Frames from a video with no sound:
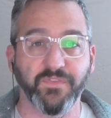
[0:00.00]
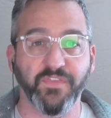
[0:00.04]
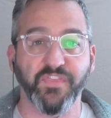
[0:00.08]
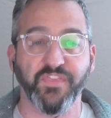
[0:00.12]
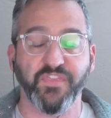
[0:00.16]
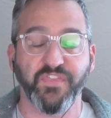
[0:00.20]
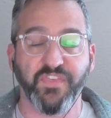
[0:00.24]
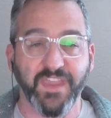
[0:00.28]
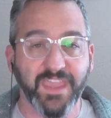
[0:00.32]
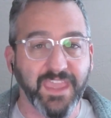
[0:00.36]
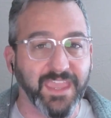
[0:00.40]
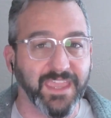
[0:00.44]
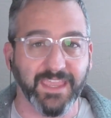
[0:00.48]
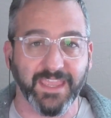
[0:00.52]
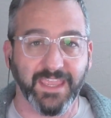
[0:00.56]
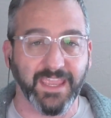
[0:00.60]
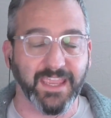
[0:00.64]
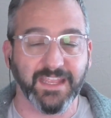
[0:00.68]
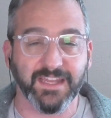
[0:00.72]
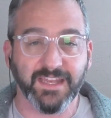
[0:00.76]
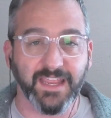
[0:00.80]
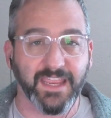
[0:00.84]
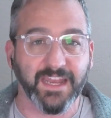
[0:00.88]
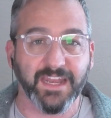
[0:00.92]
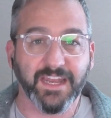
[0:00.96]
thing.
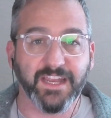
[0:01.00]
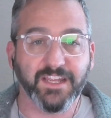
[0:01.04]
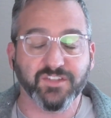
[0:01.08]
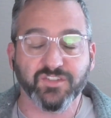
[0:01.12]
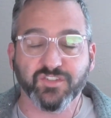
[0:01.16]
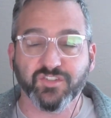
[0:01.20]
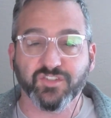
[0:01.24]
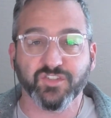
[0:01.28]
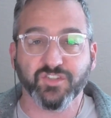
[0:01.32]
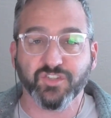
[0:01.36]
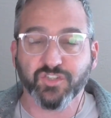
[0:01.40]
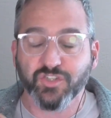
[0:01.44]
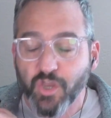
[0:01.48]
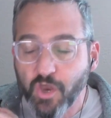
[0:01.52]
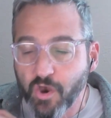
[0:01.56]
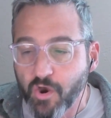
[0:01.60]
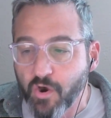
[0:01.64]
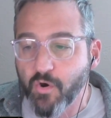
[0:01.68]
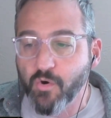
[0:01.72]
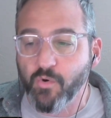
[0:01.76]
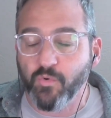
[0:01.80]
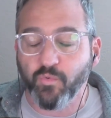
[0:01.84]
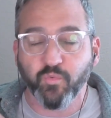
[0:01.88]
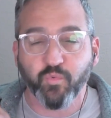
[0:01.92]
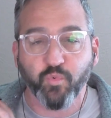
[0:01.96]
It is
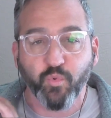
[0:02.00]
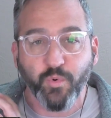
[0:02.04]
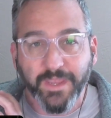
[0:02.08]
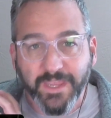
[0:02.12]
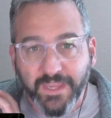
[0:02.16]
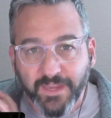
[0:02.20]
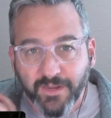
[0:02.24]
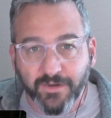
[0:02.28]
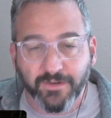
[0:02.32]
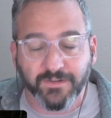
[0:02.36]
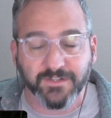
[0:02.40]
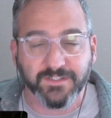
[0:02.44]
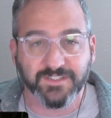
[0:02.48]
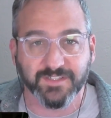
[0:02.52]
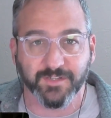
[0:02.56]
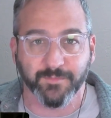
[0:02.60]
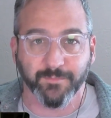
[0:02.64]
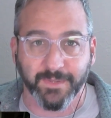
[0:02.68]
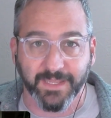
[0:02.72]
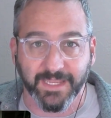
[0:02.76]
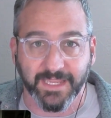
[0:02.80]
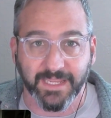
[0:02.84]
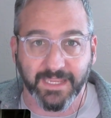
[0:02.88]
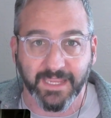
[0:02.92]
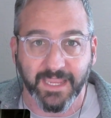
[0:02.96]
so weird
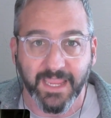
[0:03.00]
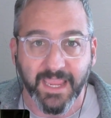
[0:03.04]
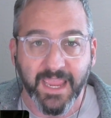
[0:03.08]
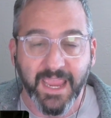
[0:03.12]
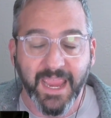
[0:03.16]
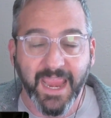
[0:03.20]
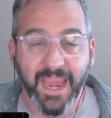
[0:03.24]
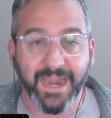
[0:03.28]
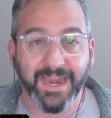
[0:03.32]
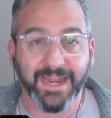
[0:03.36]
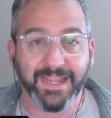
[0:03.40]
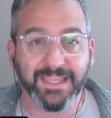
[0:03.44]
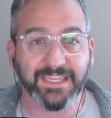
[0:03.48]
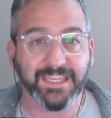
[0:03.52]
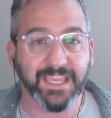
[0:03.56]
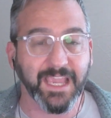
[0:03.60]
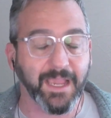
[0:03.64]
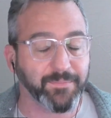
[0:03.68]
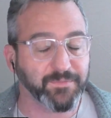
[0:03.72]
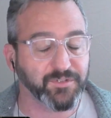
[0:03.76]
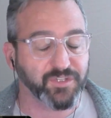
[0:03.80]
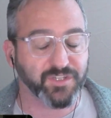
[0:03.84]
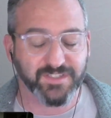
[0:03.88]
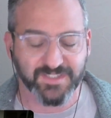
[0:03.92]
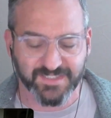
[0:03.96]
to me. And I
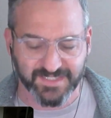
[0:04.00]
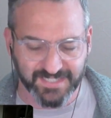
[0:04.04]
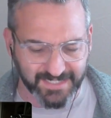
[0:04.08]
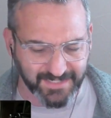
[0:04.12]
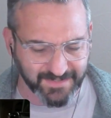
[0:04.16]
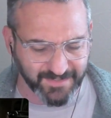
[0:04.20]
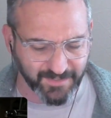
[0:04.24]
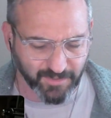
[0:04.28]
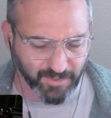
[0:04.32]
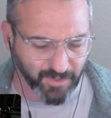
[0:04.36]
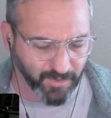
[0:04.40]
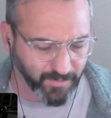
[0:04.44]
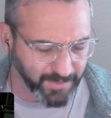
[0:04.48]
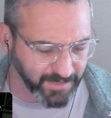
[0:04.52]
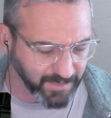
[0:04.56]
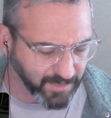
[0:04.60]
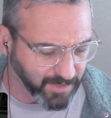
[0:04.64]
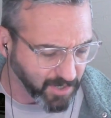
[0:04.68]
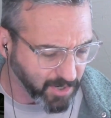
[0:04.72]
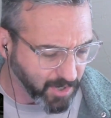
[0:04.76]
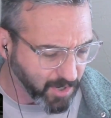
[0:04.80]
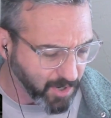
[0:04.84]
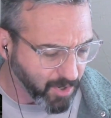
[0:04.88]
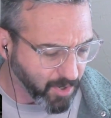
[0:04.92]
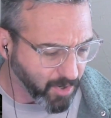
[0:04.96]
kept just sitting there
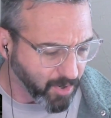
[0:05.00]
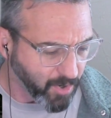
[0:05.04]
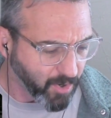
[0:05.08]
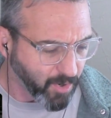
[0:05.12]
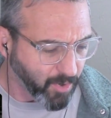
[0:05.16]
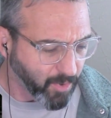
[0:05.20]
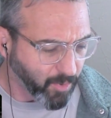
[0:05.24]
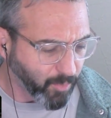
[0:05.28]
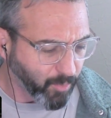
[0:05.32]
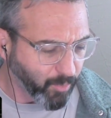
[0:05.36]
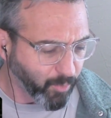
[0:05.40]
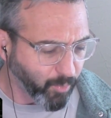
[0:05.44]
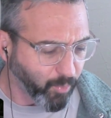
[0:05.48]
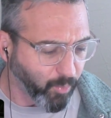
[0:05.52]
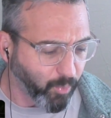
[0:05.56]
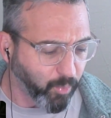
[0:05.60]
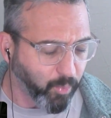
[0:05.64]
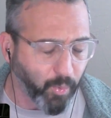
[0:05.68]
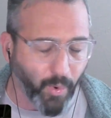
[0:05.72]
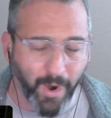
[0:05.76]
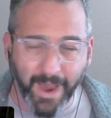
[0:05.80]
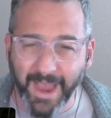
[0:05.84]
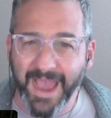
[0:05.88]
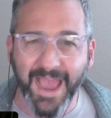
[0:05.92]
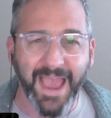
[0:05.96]
going,
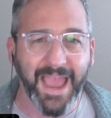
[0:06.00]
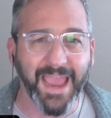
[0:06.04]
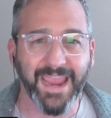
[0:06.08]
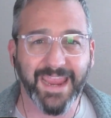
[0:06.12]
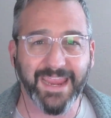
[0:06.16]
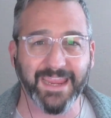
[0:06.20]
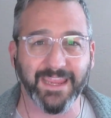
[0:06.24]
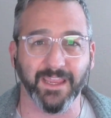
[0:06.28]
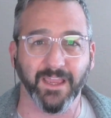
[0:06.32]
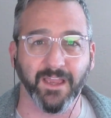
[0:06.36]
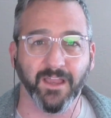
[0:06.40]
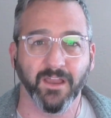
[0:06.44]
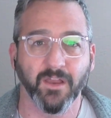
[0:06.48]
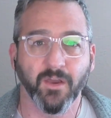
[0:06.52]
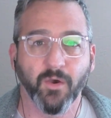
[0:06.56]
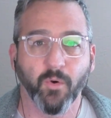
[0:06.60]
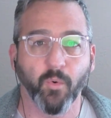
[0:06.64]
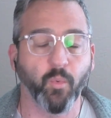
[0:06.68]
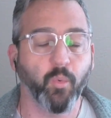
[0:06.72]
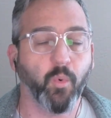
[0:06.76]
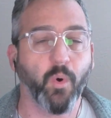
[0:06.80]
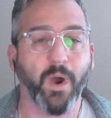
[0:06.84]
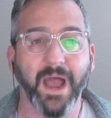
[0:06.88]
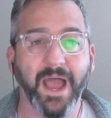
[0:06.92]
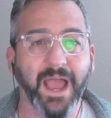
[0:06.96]
why?
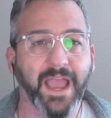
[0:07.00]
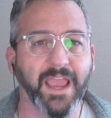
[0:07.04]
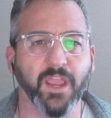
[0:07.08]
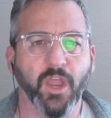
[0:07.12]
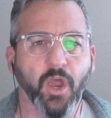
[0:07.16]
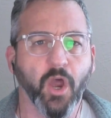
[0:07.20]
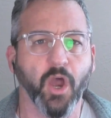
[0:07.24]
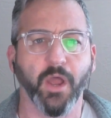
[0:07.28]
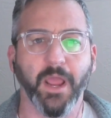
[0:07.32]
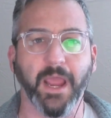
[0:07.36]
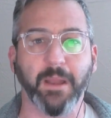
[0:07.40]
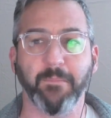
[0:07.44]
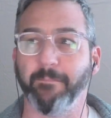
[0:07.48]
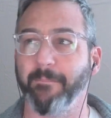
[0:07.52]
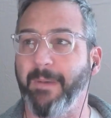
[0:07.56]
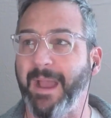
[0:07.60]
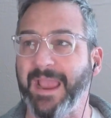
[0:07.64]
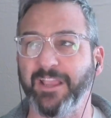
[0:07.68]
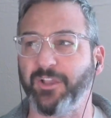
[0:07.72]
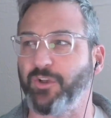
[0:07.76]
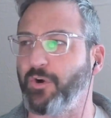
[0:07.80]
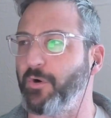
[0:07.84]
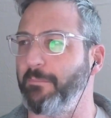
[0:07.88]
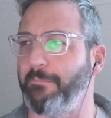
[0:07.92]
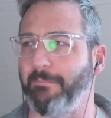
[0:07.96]
Why? And
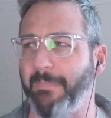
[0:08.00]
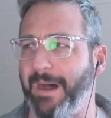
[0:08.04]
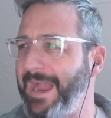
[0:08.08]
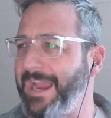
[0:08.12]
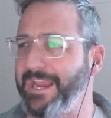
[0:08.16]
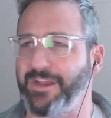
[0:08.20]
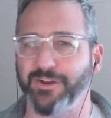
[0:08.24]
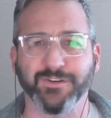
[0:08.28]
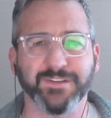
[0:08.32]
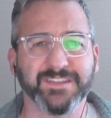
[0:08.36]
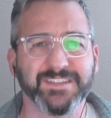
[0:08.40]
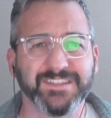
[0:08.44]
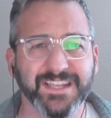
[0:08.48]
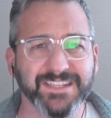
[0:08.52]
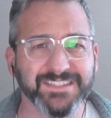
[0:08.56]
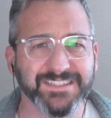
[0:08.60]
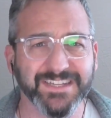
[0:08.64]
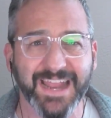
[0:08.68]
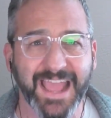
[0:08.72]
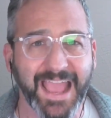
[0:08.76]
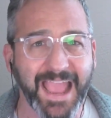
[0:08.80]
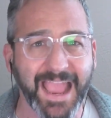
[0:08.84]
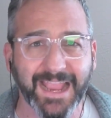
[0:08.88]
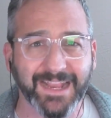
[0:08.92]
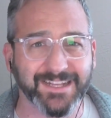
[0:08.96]
Michael Myers
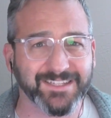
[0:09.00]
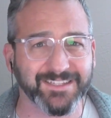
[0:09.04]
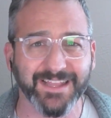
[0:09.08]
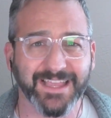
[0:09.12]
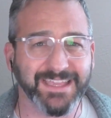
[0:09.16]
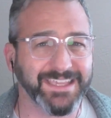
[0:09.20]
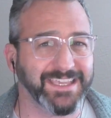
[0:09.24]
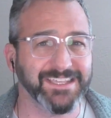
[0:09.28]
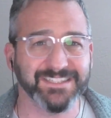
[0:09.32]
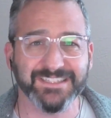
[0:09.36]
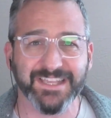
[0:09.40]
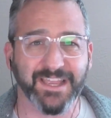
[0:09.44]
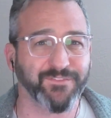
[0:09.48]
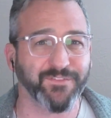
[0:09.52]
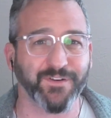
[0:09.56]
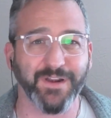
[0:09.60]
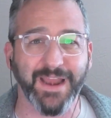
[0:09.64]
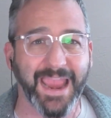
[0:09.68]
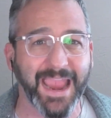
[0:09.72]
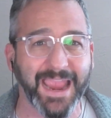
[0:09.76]
doesn't act like he's ever